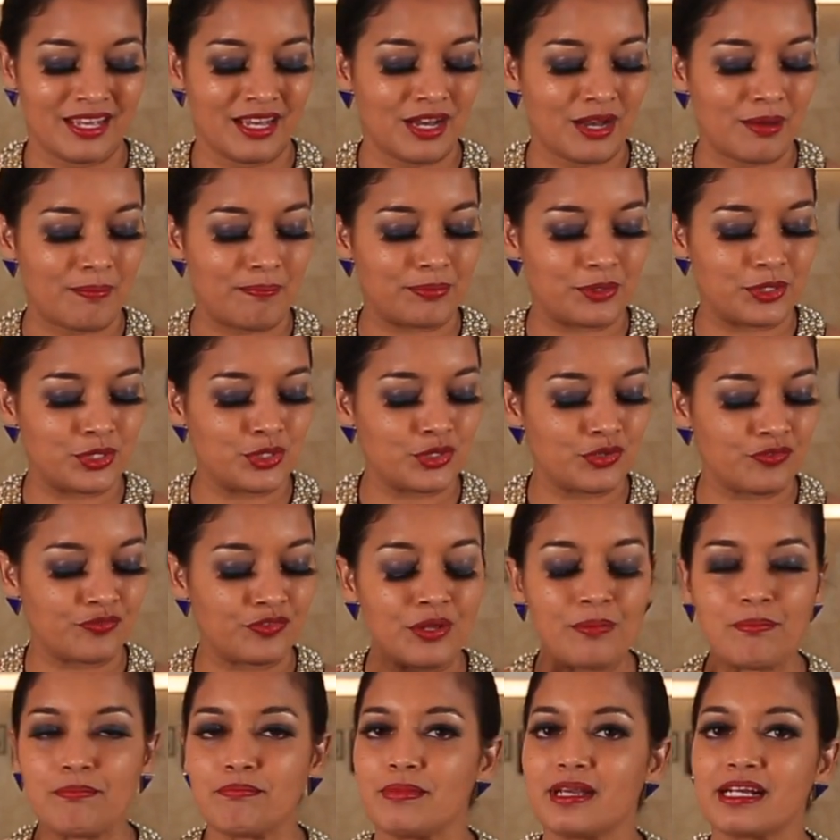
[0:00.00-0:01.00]
A
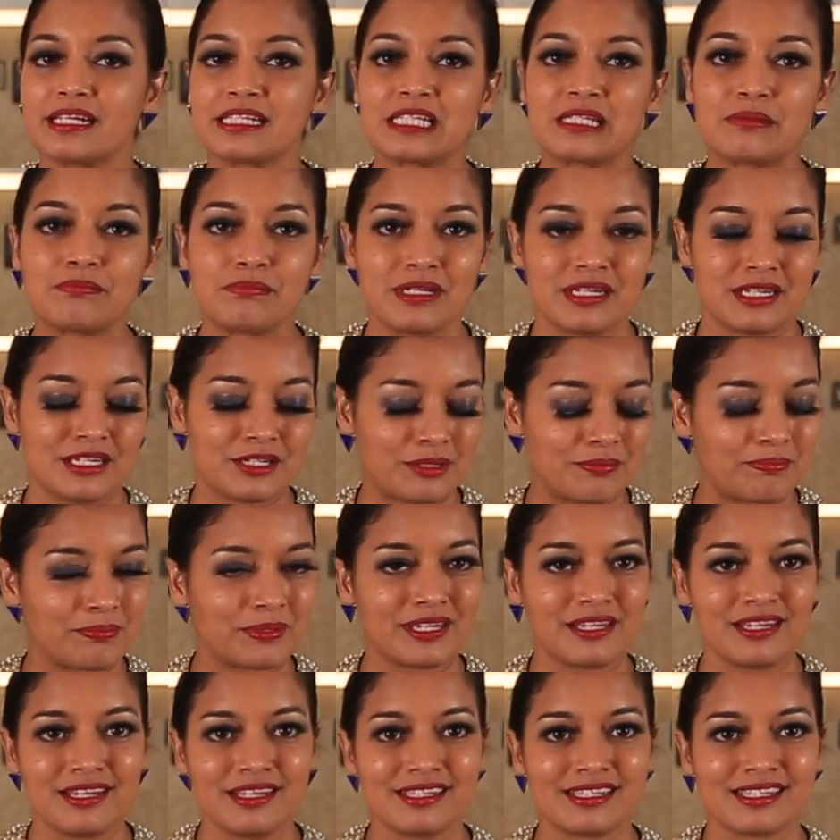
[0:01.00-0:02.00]
beautiful mixed media
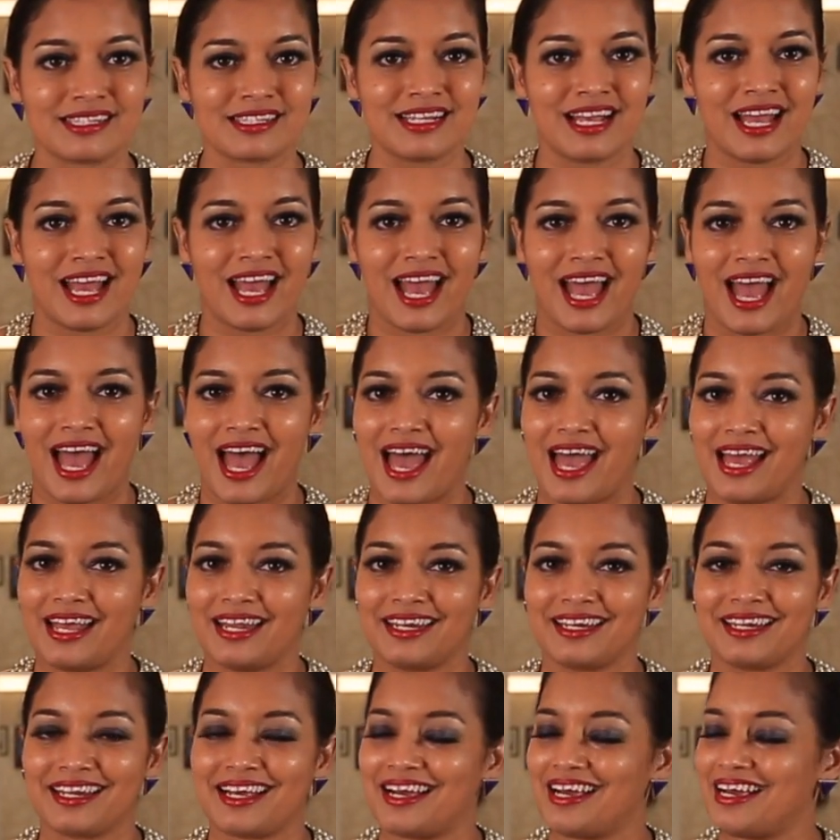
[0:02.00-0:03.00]
piece,
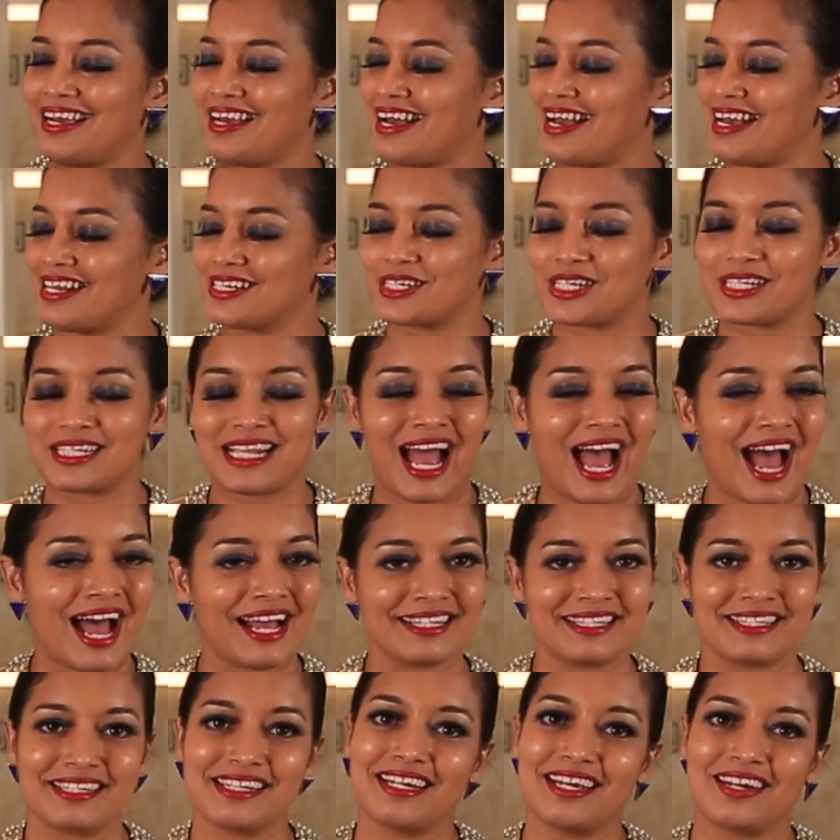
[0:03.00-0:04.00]
and I just
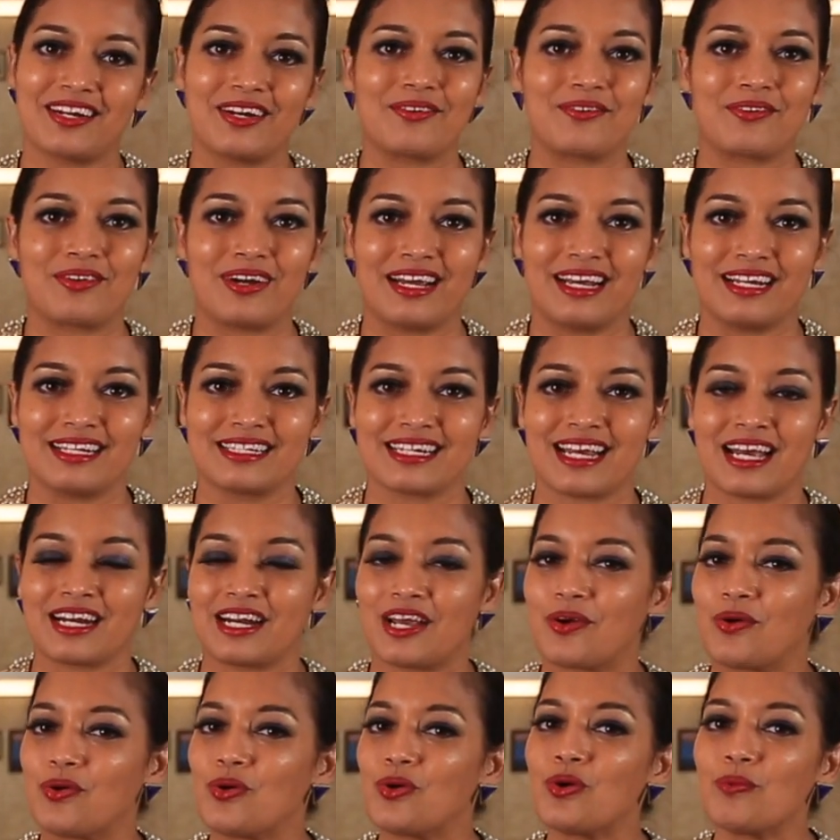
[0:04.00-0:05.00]
had to get it right, and
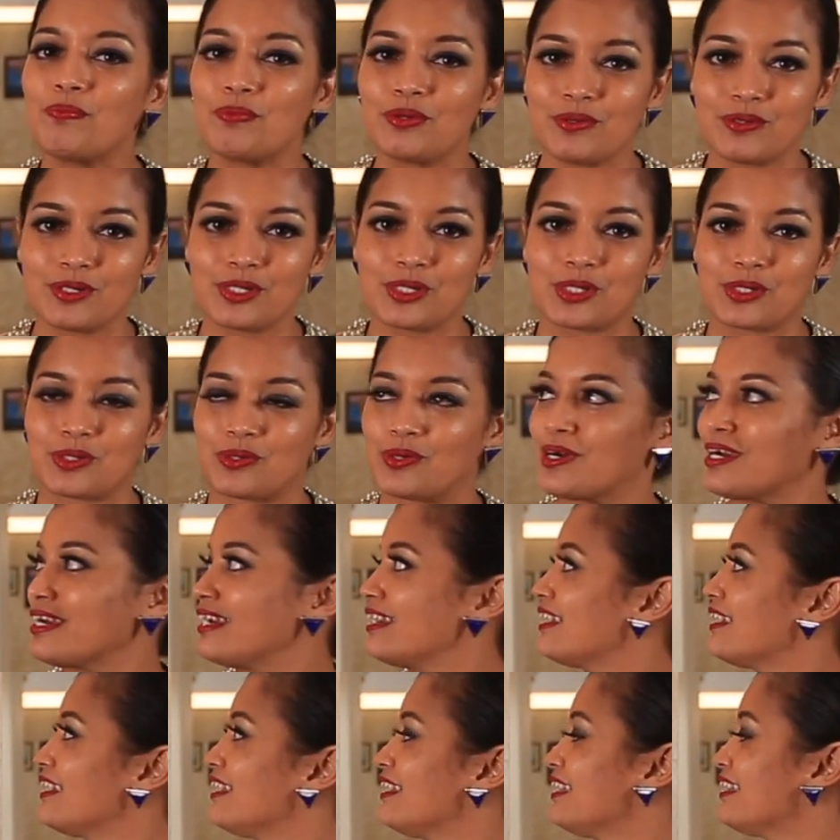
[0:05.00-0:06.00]
I hope you enjoy
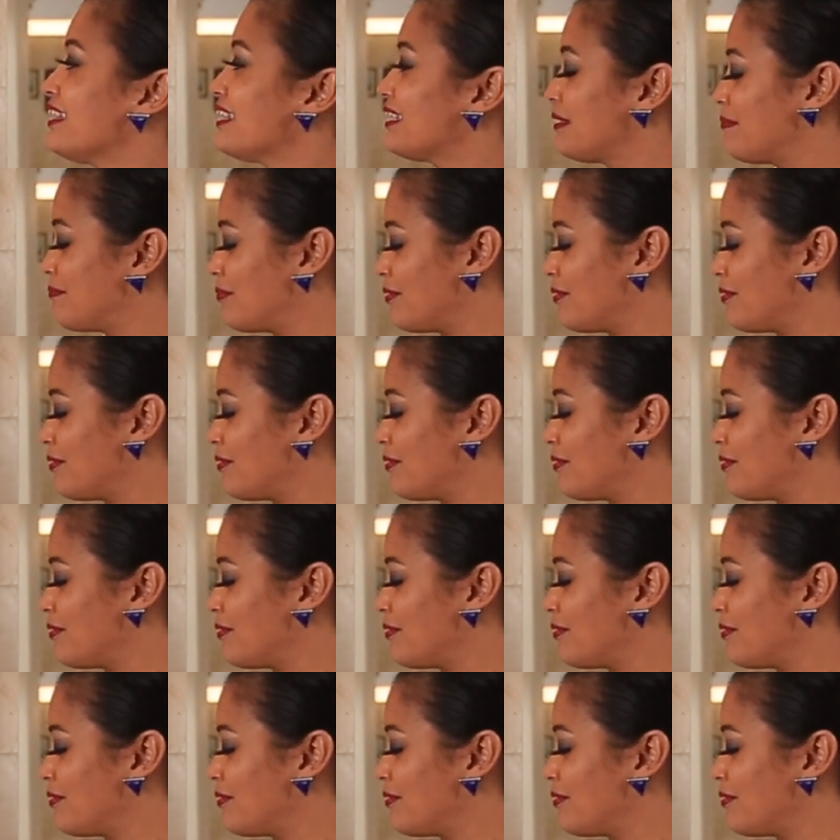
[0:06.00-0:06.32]
the